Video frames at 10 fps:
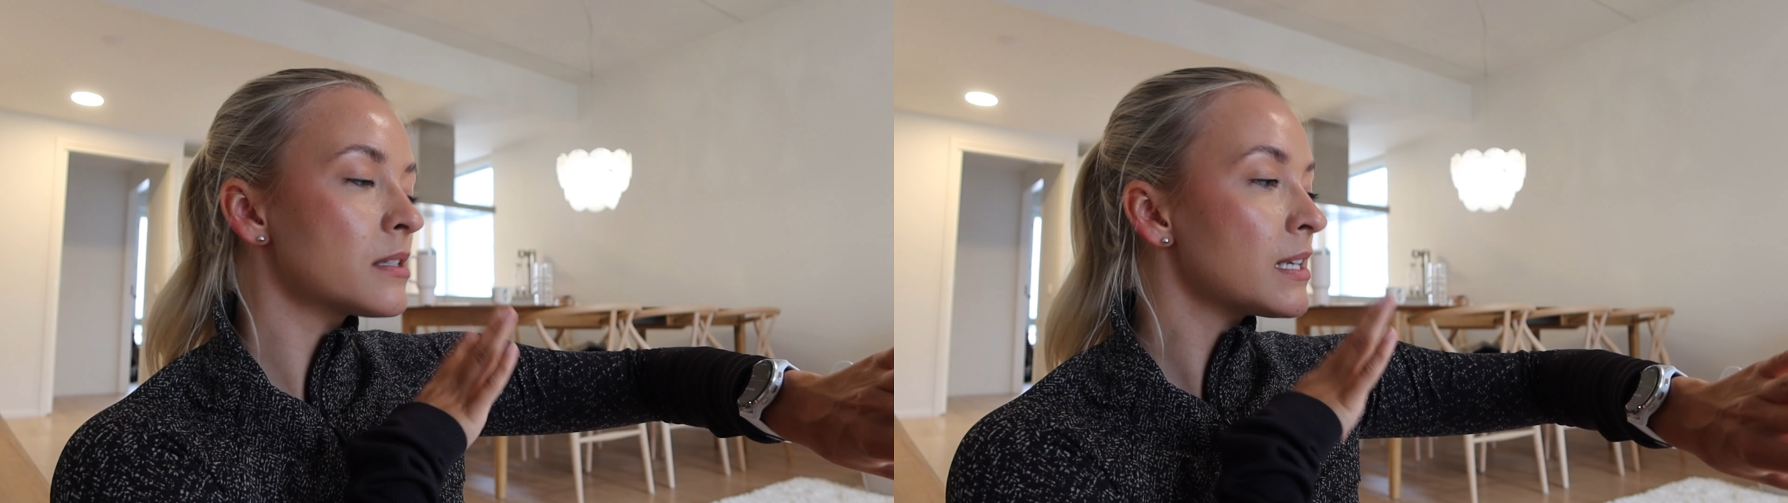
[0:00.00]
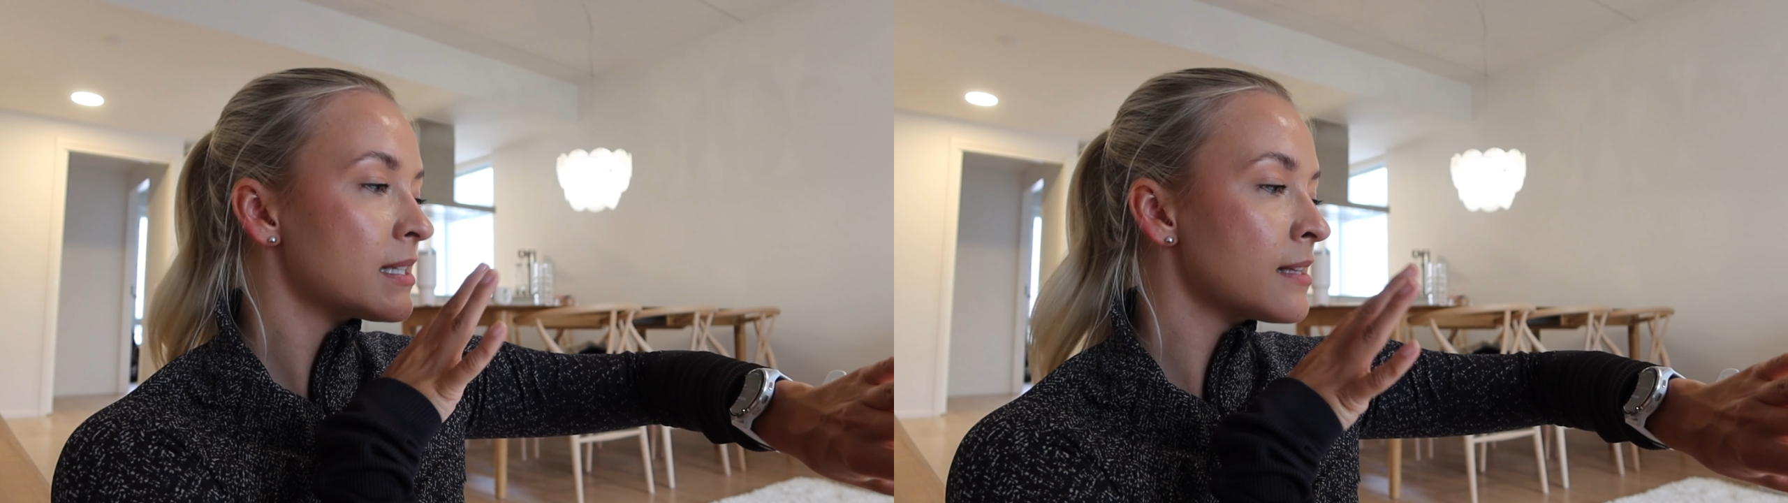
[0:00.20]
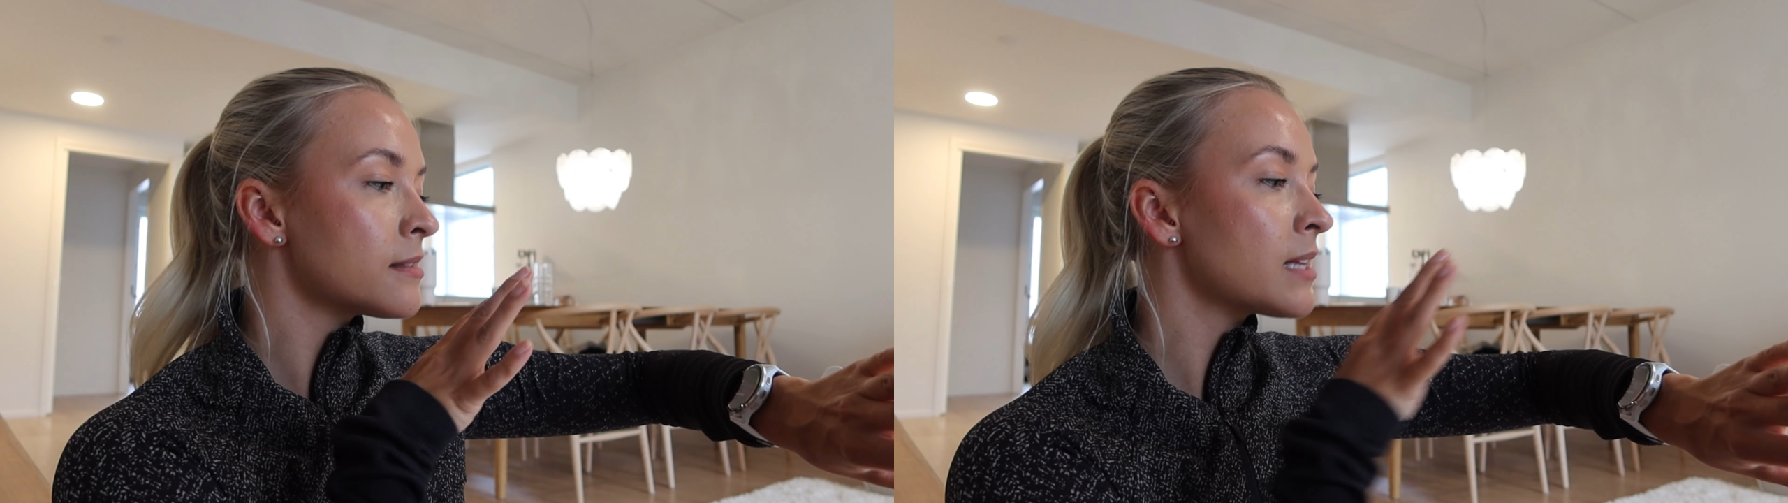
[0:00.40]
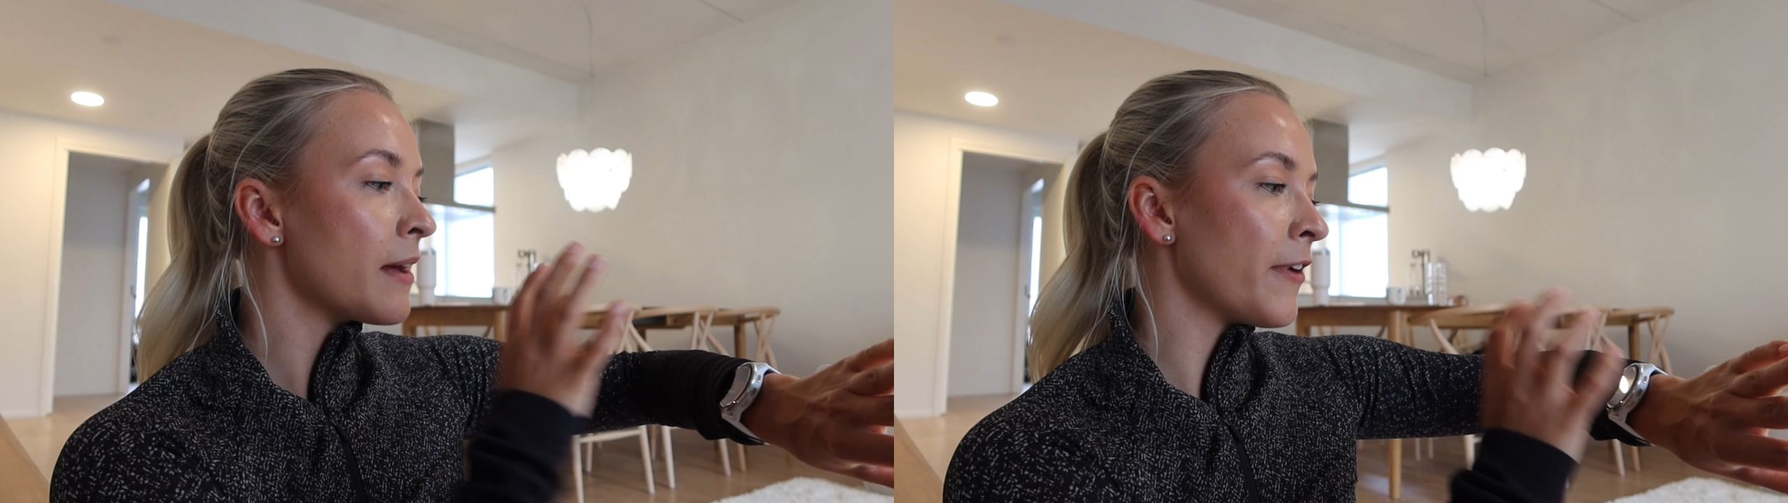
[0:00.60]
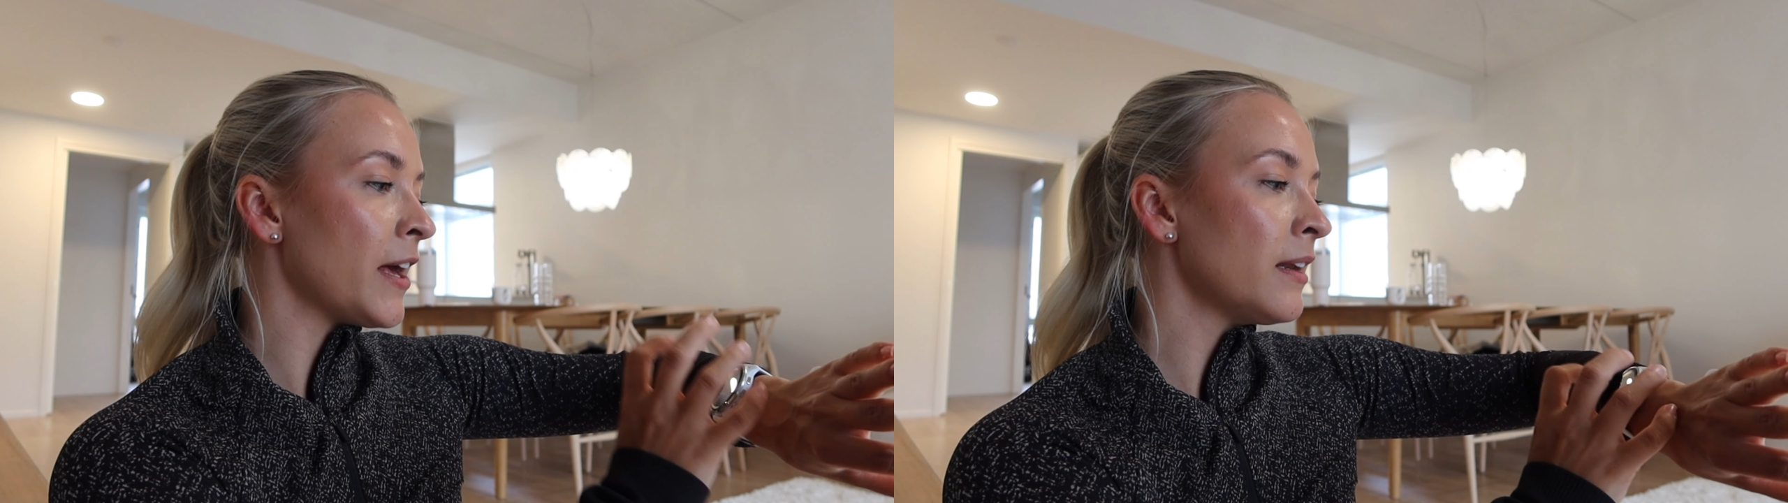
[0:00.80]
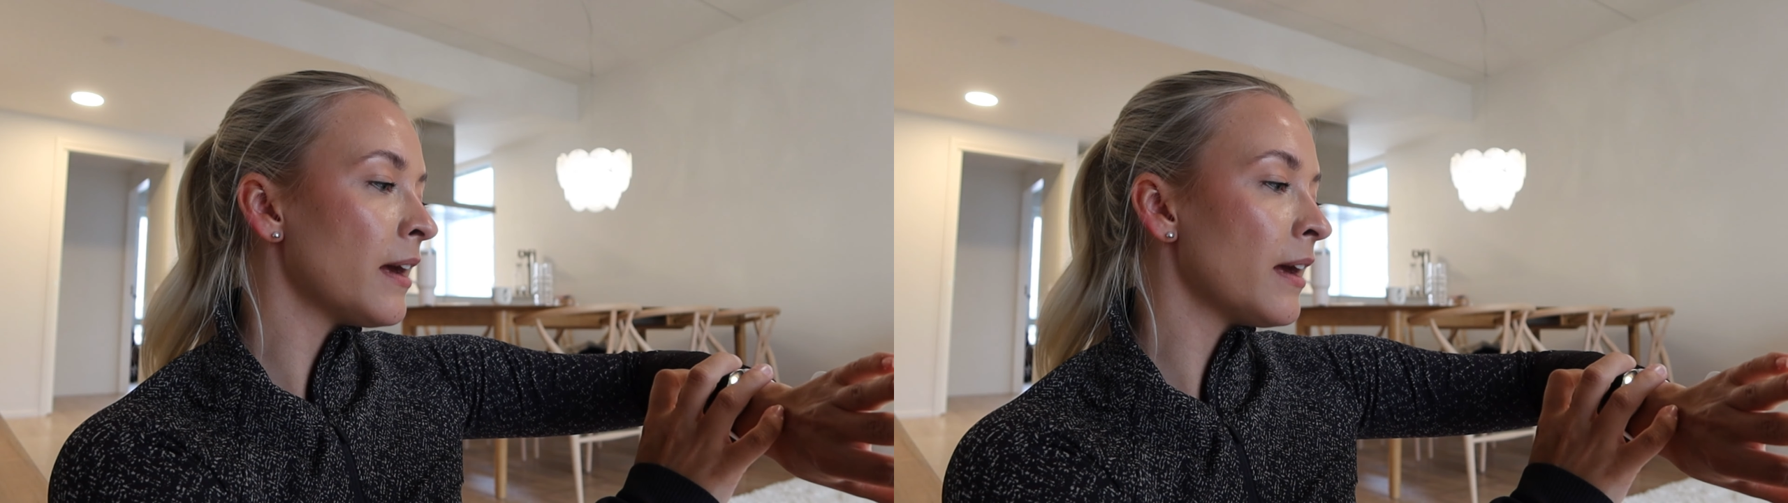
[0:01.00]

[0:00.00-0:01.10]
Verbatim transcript: six and seven.